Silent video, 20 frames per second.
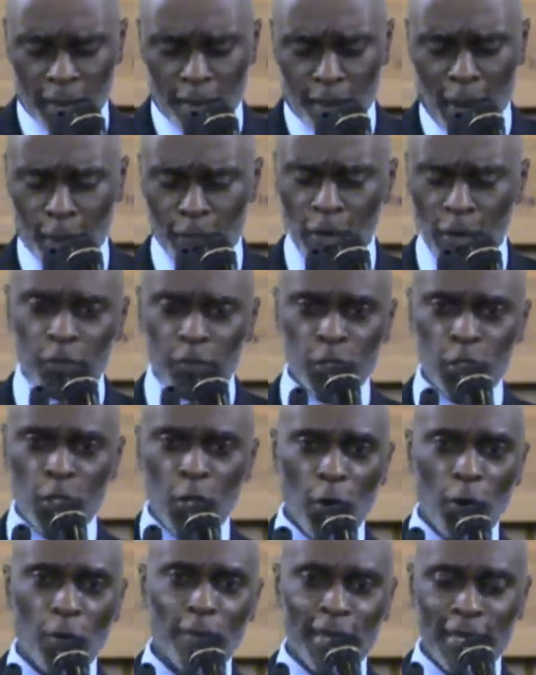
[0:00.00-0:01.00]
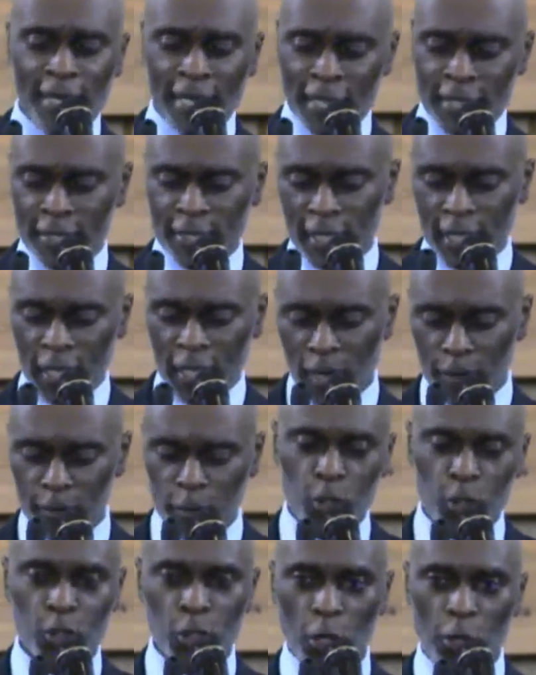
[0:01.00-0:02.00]
my brother told me, he said, come
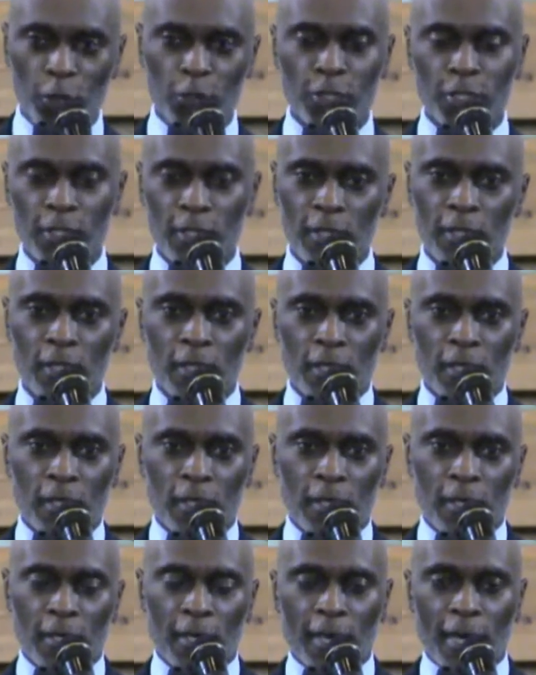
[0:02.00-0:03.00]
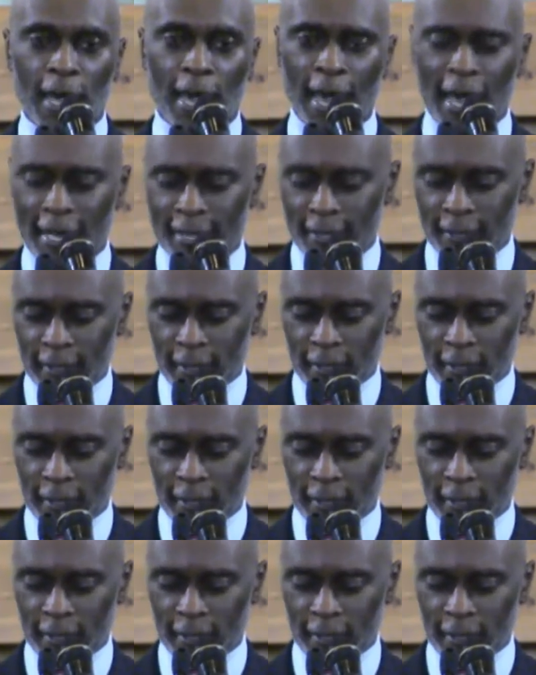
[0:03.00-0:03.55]
to church at,